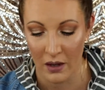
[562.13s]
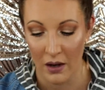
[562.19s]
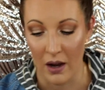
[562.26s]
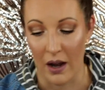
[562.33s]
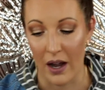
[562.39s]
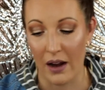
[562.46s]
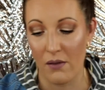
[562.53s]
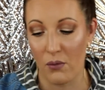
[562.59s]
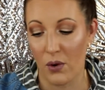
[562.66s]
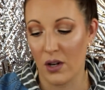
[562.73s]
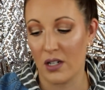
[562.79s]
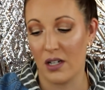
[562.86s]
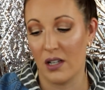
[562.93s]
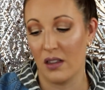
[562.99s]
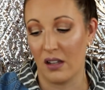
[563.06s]
And I've
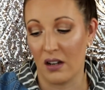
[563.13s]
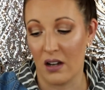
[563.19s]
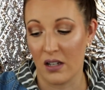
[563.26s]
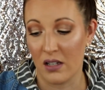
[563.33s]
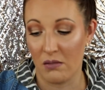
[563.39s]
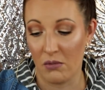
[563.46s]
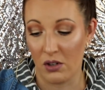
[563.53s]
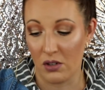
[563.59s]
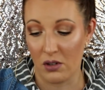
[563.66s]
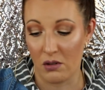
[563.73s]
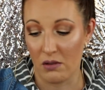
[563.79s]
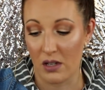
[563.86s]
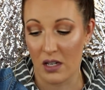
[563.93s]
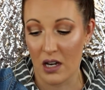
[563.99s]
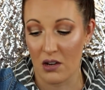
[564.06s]
worked in the customer
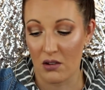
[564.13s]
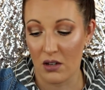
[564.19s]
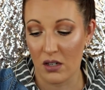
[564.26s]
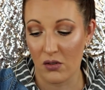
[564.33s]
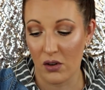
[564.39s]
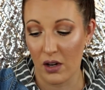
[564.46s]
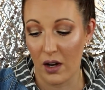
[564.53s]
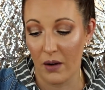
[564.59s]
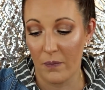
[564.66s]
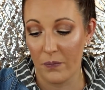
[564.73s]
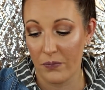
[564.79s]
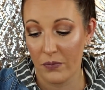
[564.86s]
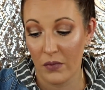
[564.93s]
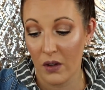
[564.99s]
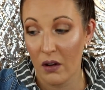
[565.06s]
service industry
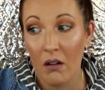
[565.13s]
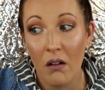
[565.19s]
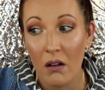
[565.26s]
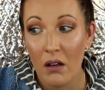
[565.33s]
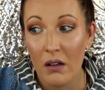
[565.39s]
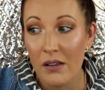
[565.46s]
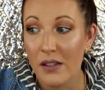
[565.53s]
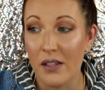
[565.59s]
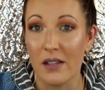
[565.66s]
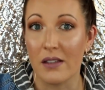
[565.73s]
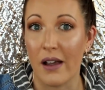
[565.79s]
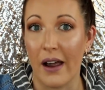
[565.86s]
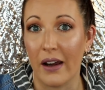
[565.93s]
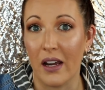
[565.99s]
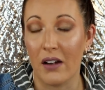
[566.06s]
since
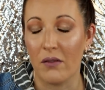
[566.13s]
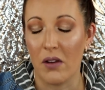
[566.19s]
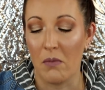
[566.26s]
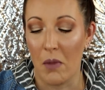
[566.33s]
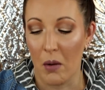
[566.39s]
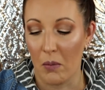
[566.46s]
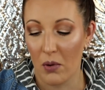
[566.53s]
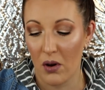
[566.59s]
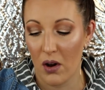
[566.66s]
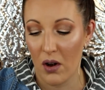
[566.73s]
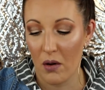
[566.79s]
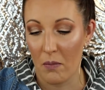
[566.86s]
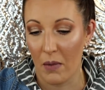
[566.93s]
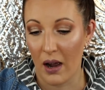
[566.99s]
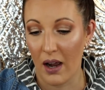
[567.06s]
I can remember.
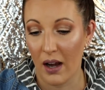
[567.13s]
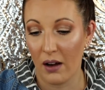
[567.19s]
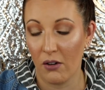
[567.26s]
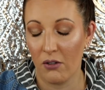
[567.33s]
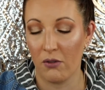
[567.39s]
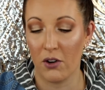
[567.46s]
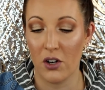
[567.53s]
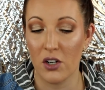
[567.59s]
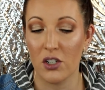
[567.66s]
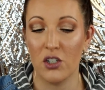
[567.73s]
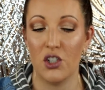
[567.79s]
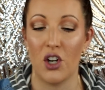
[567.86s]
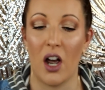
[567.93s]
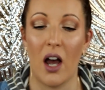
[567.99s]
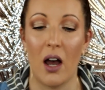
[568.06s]
My first
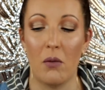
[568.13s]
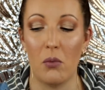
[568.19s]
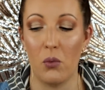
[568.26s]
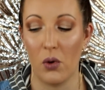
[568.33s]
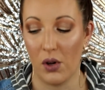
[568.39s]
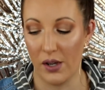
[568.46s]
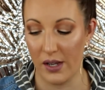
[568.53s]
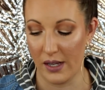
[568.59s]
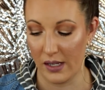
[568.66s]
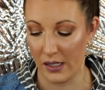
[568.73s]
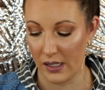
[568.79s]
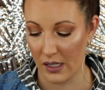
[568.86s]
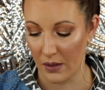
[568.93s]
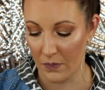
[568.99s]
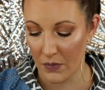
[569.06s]
job
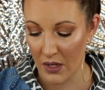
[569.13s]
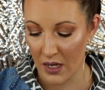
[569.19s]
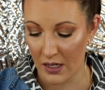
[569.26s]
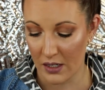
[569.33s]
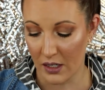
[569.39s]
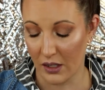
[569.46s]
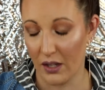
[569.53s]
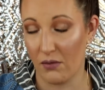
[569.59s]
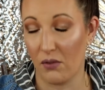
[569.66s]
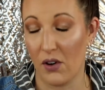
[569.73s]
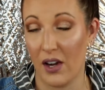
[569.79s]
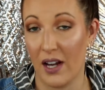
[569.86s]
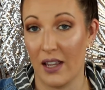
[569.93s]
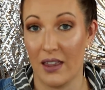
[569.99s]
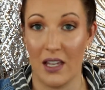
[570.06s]
was
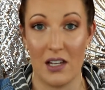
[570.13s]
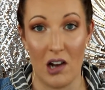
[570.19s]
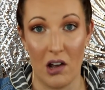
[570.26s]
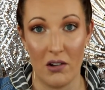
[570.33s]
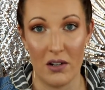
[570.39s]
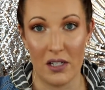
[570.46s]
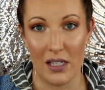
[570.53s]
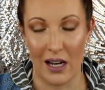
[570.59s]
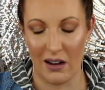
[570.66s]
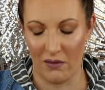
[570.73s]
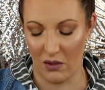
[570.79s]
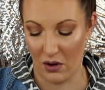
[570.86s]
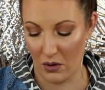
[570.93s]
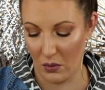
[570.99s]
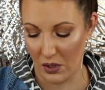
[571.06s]
delivering the Dollar
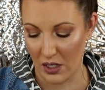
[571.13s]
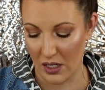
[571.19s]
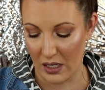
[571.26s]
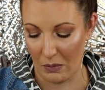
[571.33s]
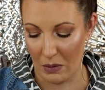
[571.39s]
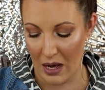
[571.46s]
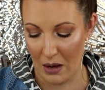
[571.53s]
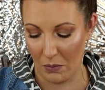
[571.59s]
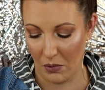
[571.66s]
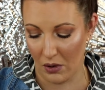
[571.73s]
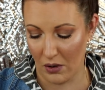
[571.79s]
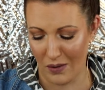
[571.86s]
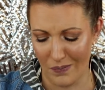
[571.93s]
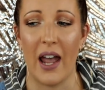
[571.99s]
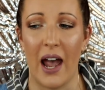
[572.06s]
Saver, which is a
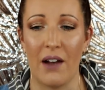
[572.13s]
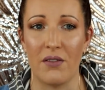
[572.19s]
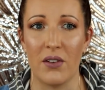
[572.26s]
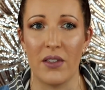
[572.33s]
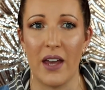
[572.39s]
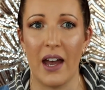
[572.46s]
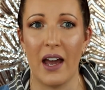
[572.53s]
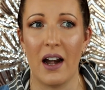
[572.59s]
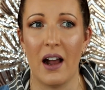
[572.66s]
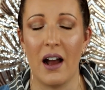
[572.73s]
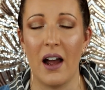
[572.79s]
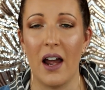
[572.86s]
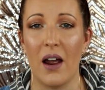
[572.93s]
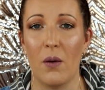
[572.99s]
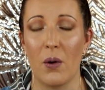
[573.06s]
paper. After that,
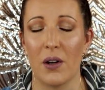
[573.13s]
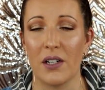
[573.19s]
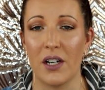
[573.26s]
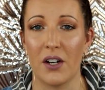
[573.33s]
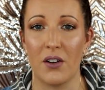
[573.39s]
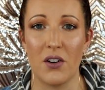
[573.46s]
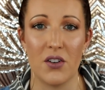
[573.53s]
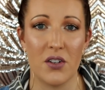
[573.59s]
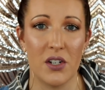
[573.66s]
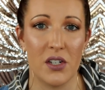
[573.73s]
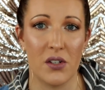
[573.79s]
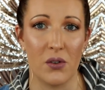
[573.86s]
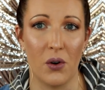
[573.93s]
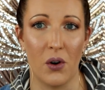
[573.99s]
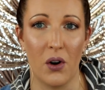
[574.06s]
I worked at a grocery
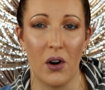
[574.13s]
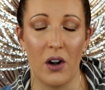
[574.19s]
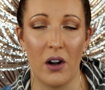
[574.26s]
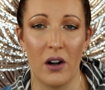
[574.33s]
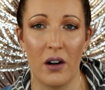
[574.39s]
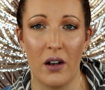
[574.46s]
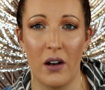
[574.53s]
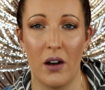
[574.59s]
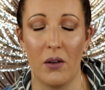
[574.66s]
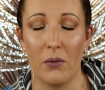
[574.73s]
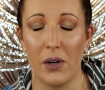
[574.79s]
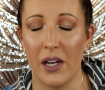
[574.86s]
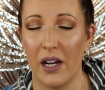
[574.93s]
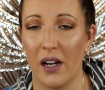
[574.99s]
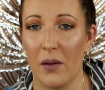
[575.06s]
store,
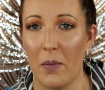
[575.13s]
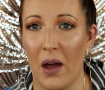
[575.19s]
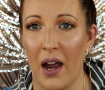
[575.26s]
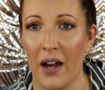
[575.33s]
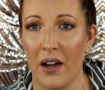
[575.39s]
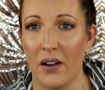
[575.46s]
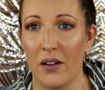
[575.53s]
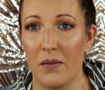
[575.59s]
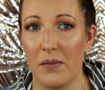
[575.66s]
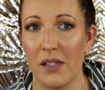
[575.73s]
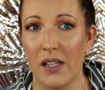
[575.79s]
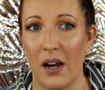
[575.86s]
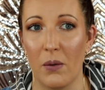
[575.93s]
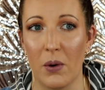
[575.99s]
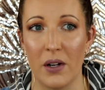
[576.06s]
ringing up
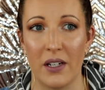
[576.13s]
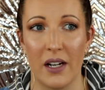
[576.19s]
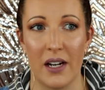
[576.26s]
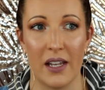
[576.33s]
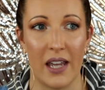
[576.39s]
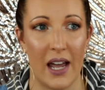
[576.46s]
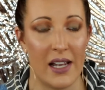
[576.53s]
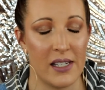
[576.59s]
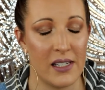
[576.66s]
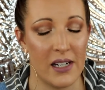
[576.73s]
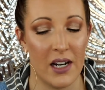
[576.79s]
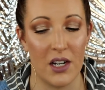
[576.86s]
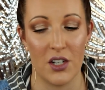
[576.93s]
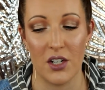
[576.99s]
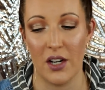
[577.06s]
items. I worked at a gas
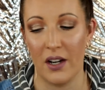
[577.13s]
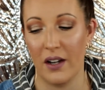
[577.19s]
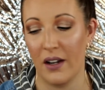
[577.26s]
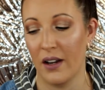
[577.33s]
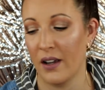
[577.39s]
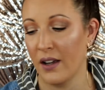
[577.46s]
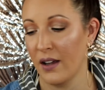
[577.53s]
station.